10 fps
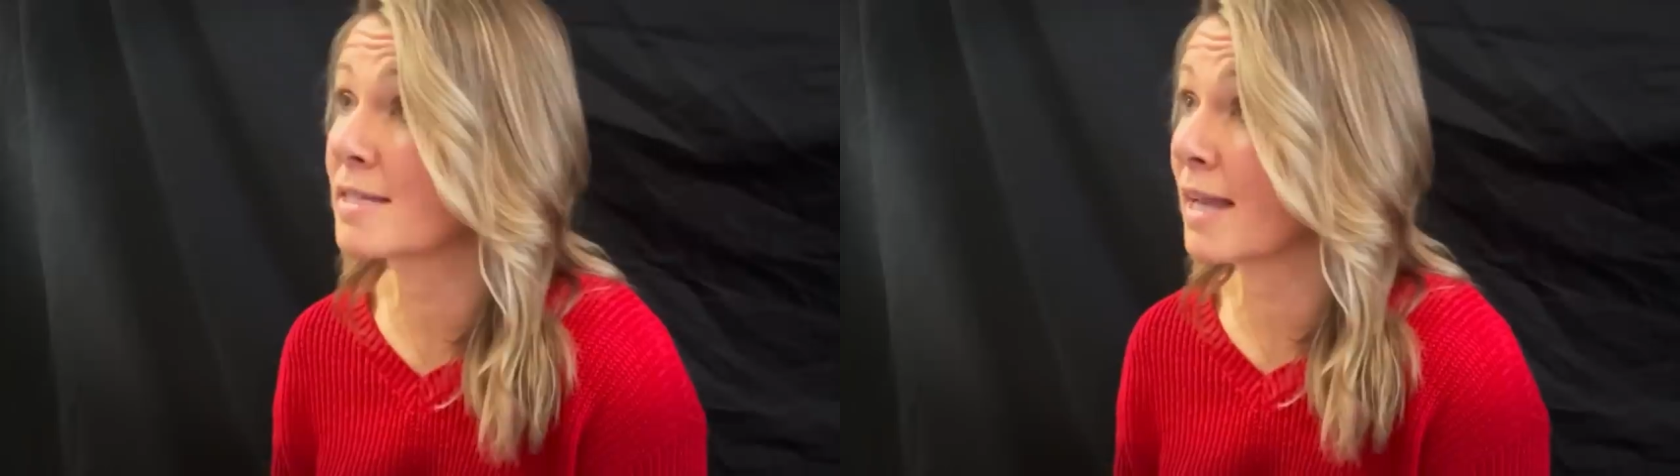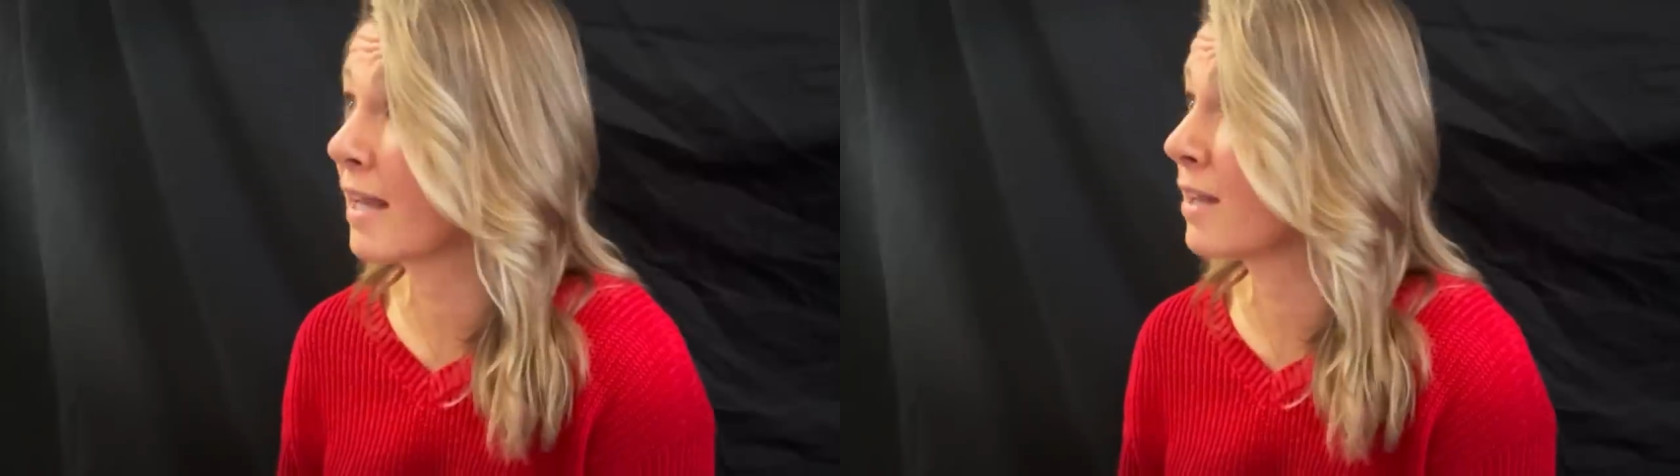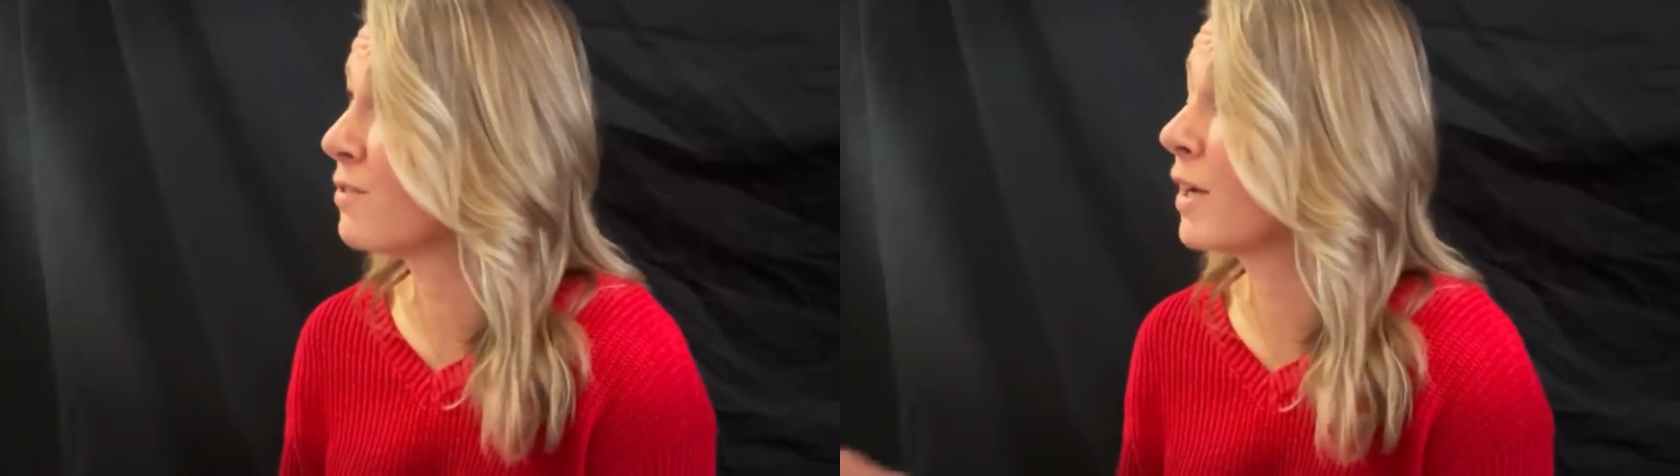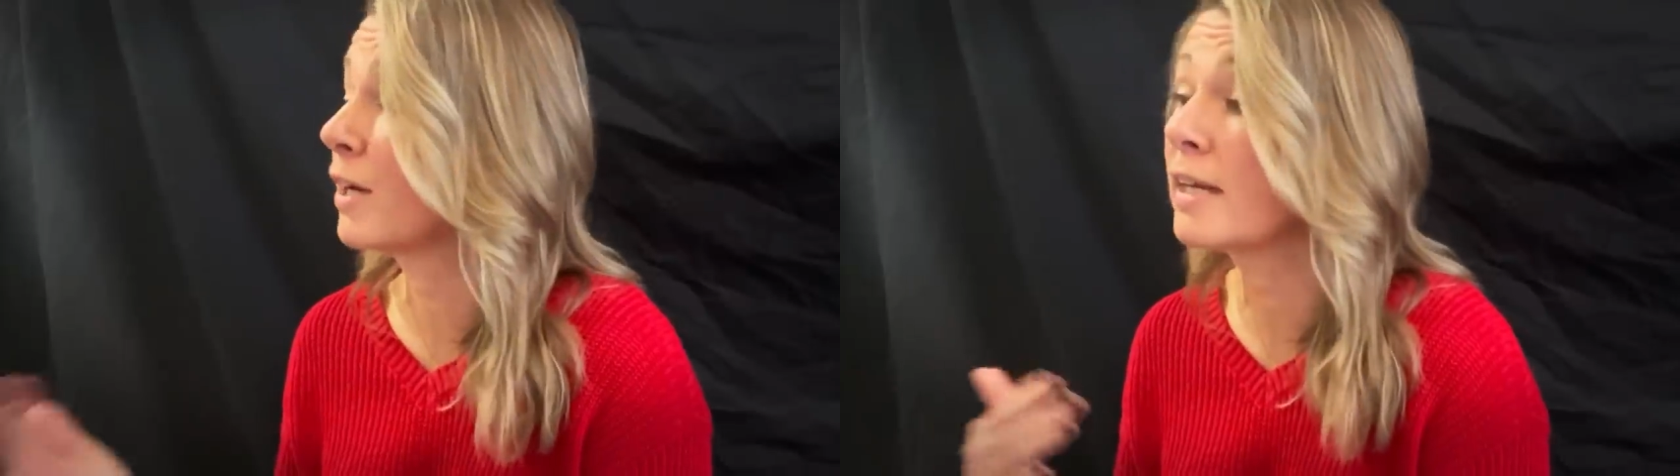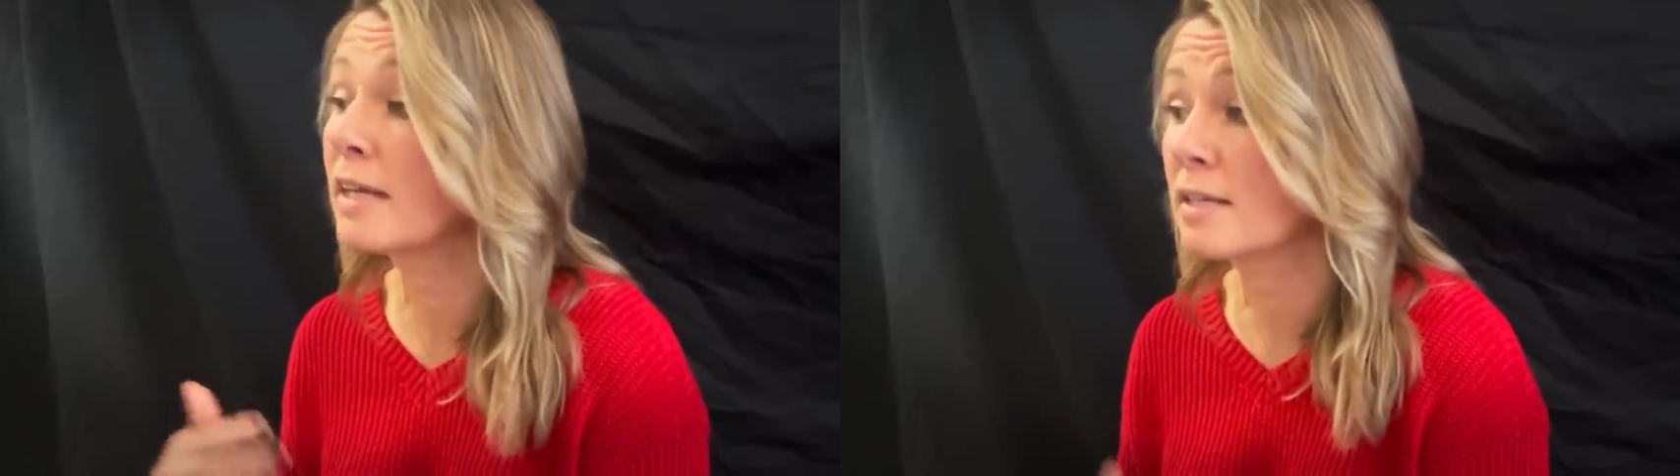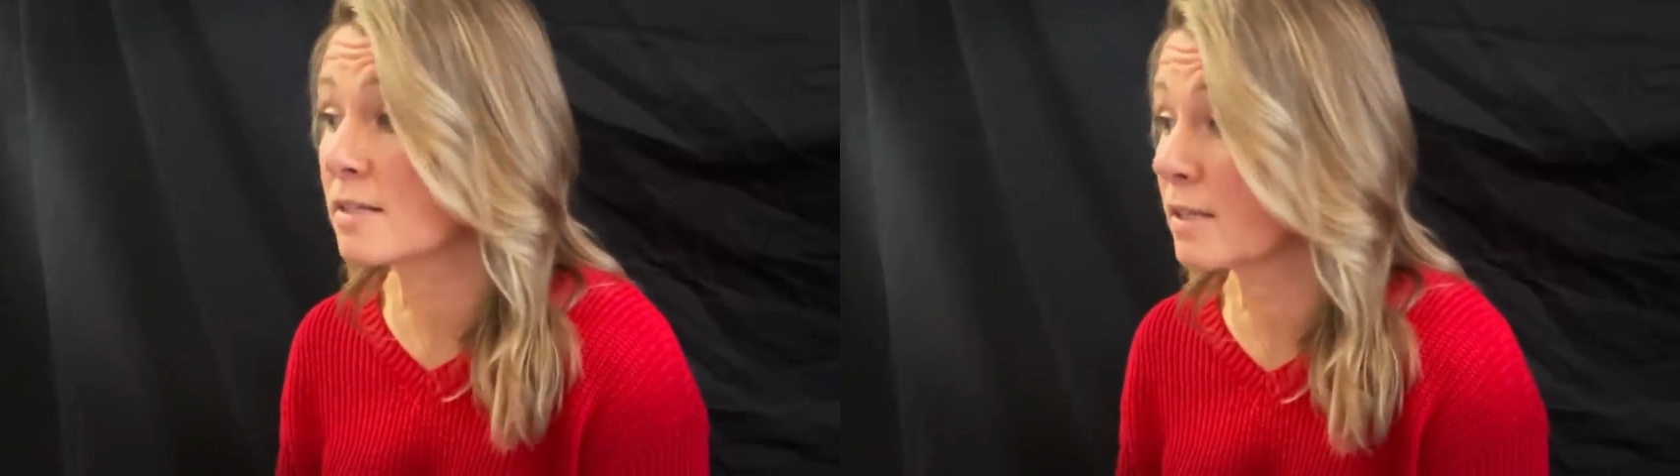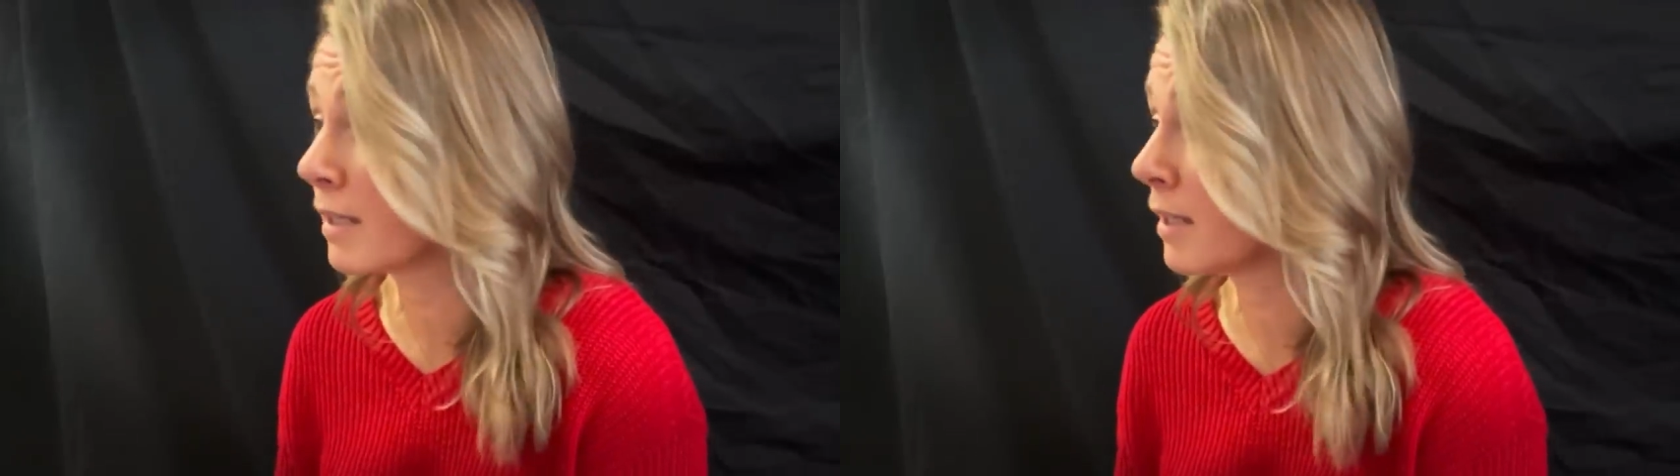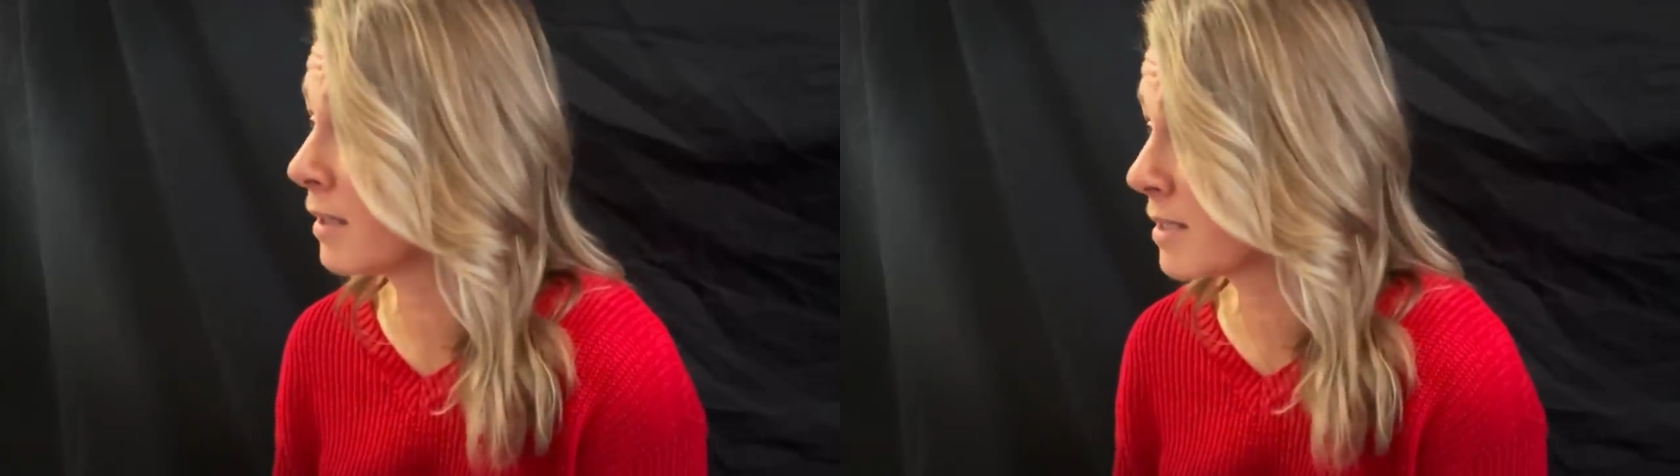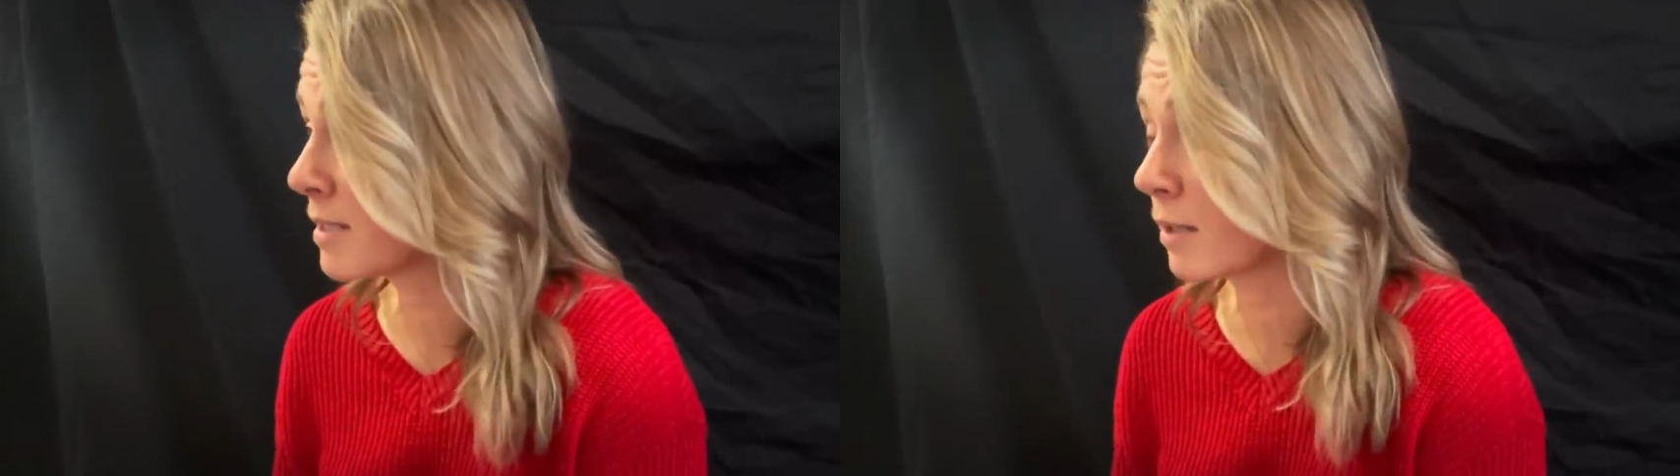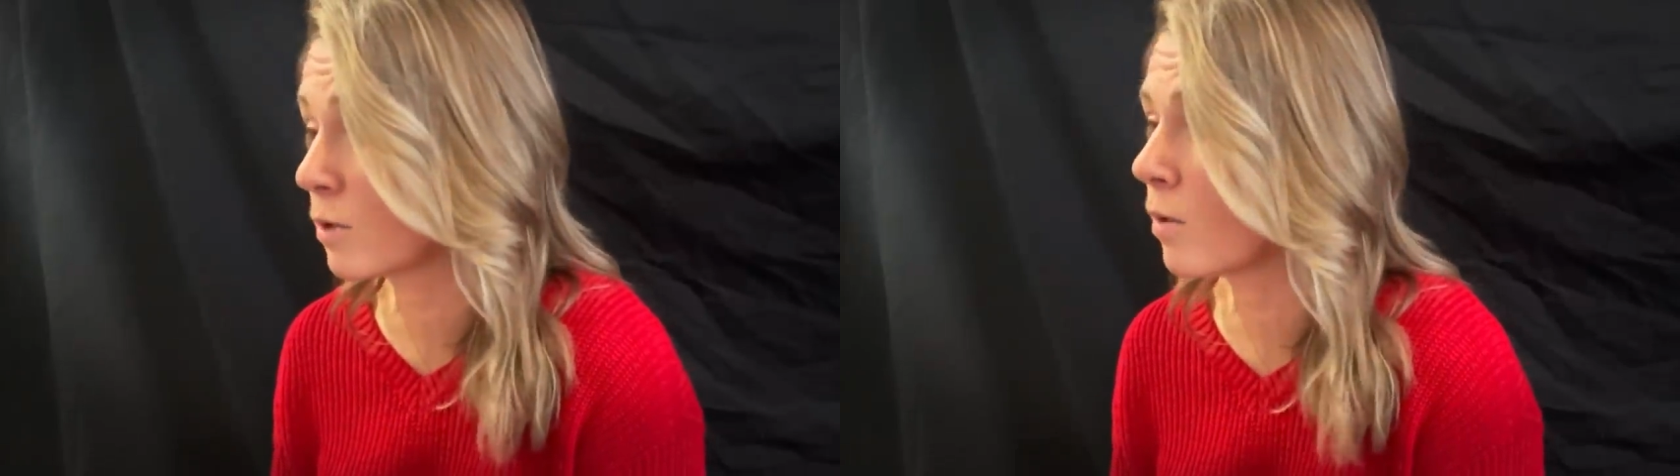I could have very easily stayed
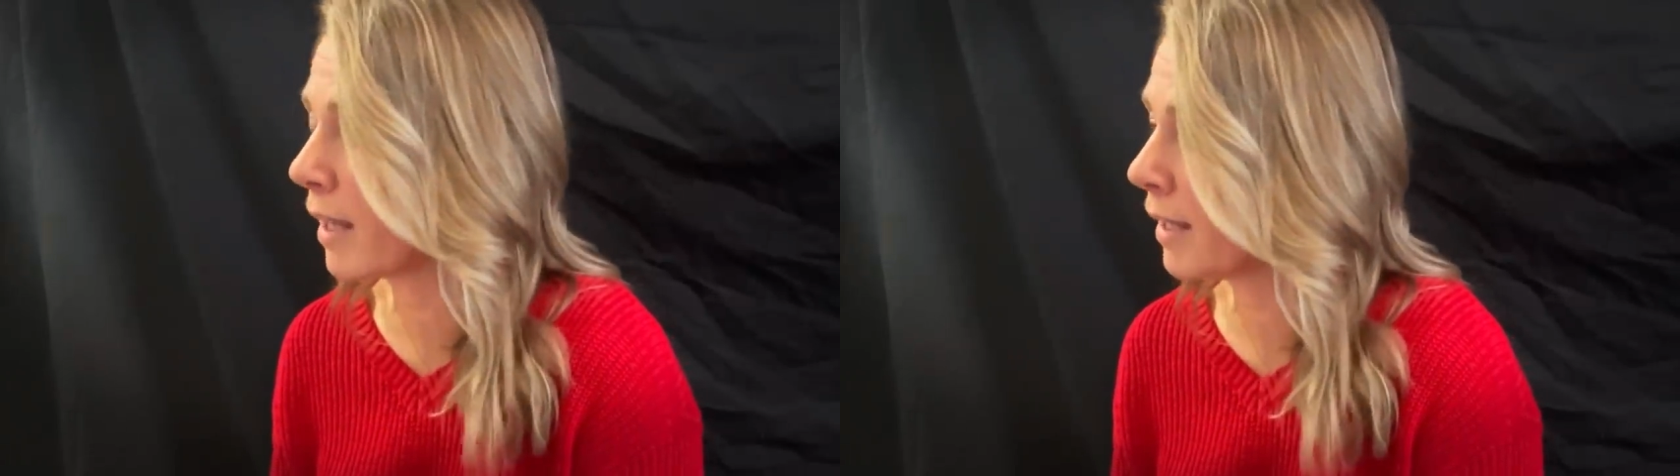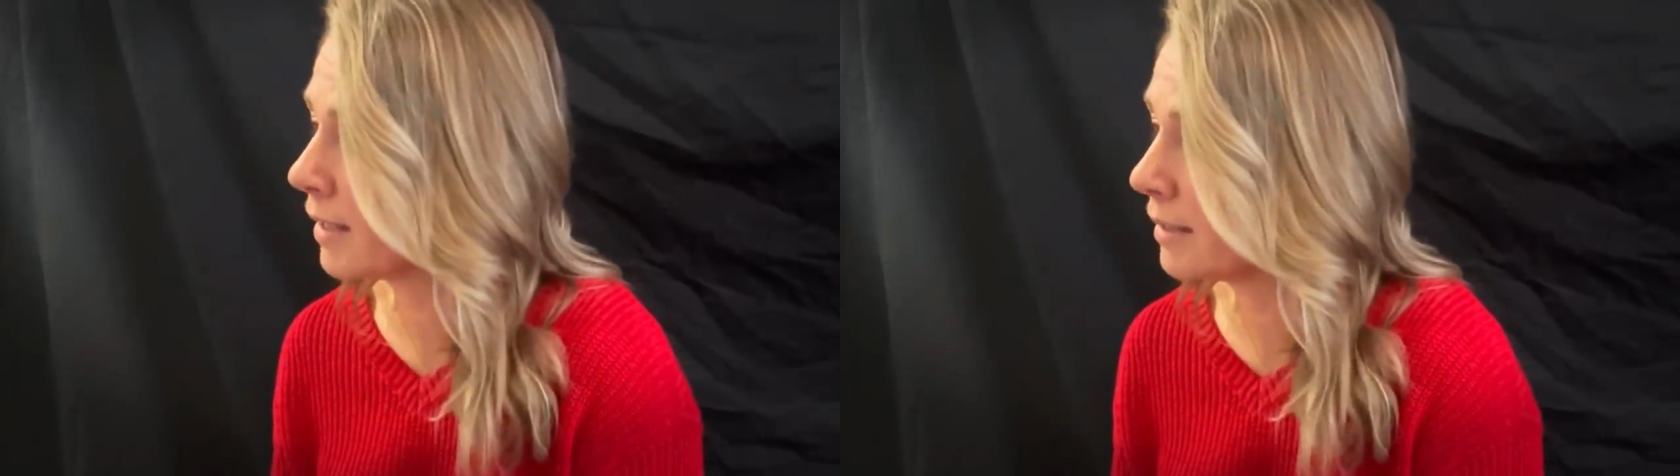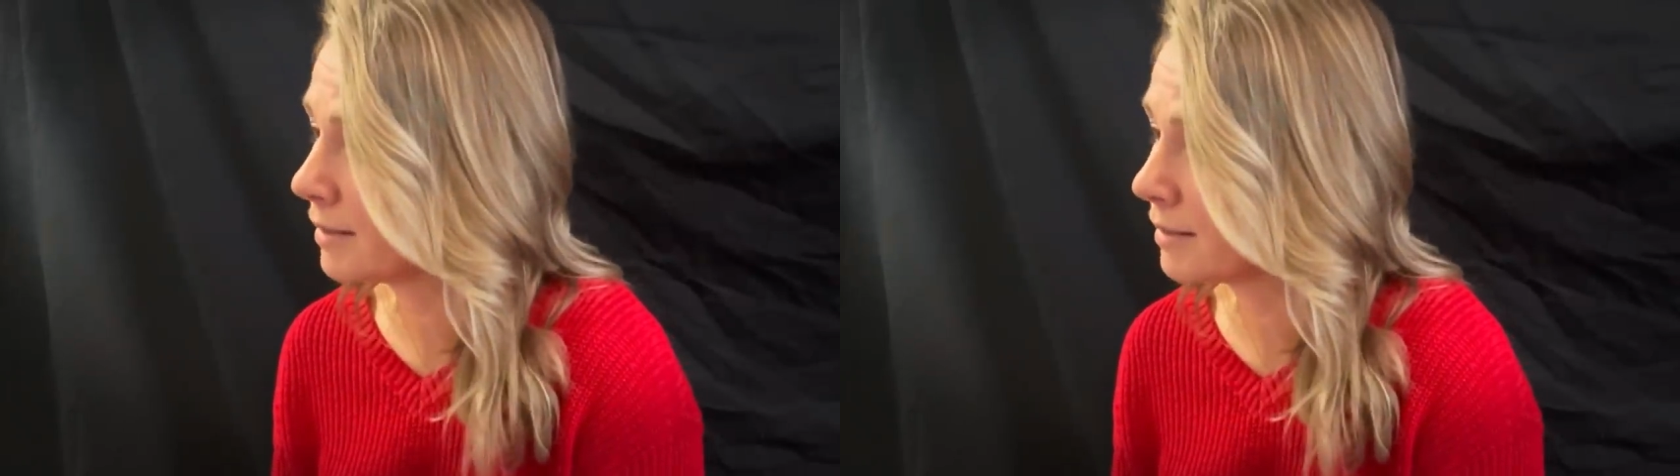quiet